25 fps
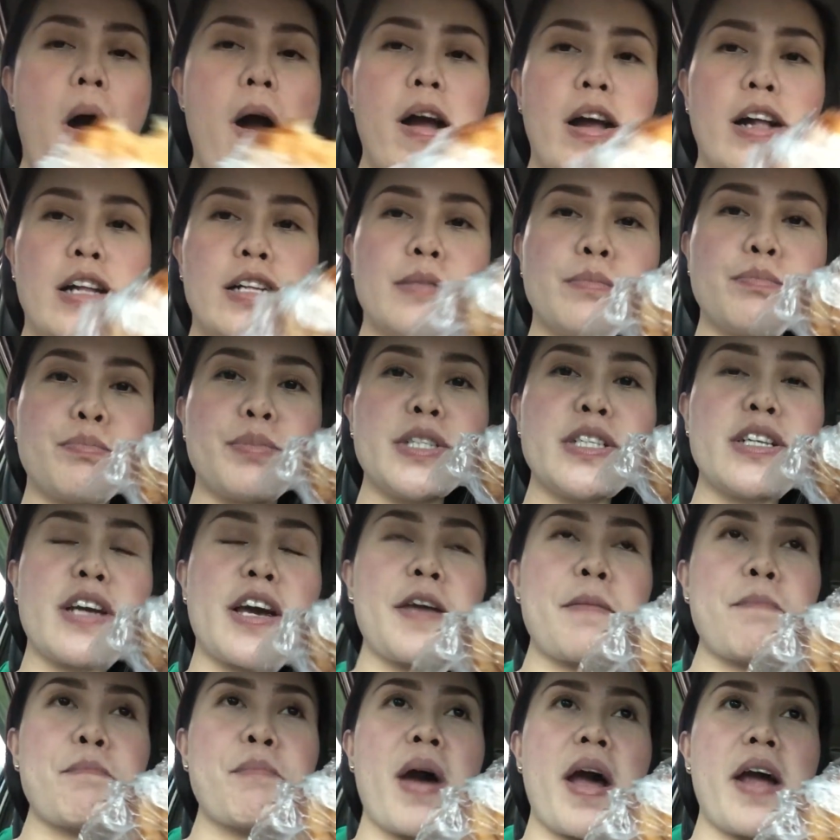And
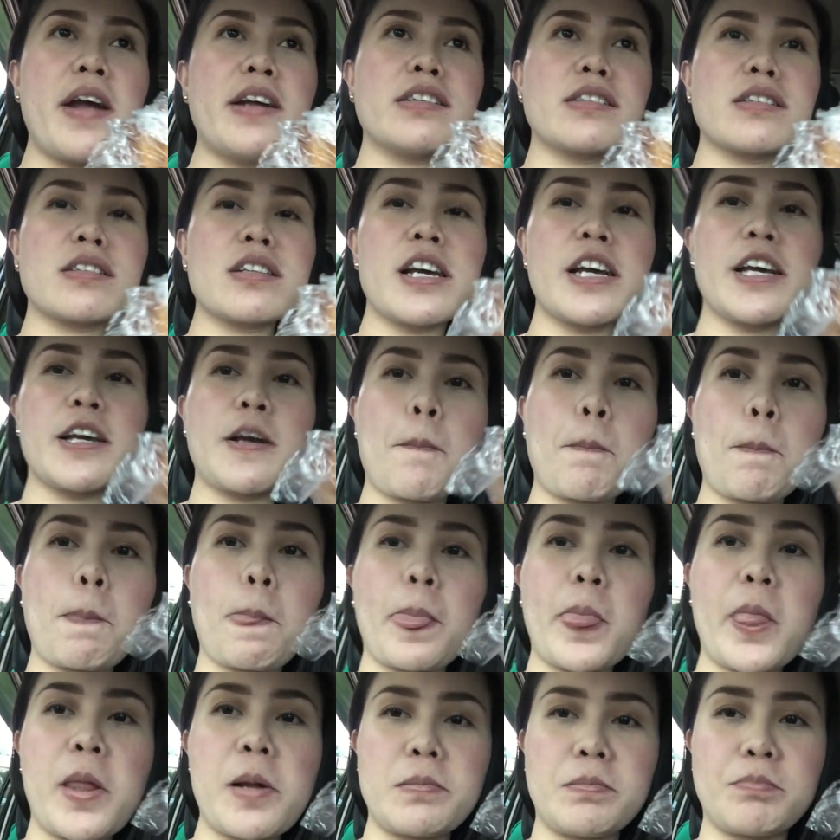Pinay Pie is like
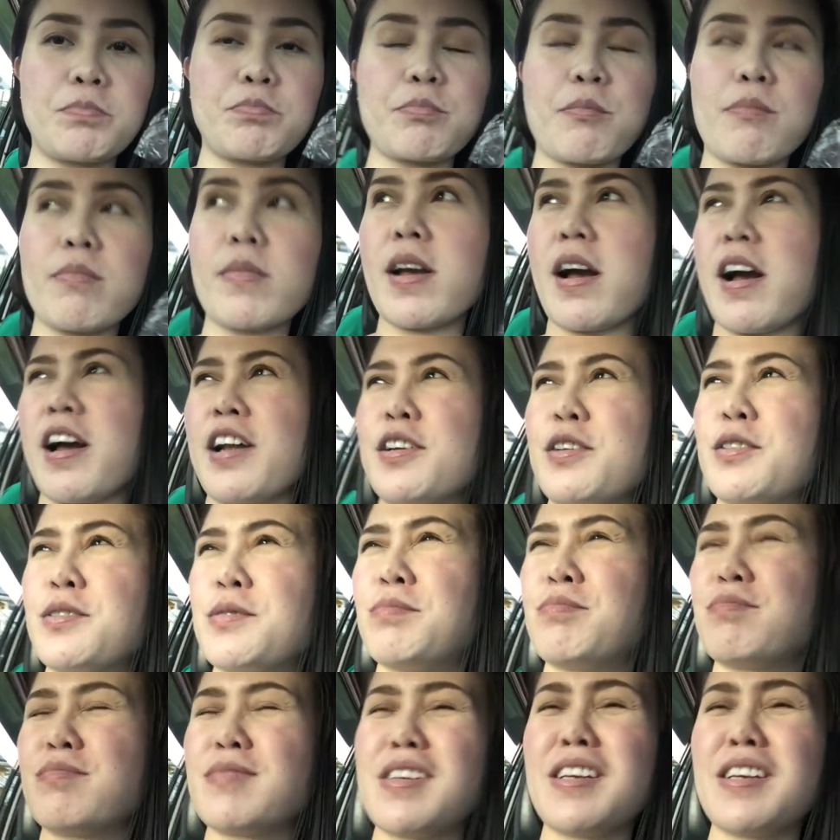ano?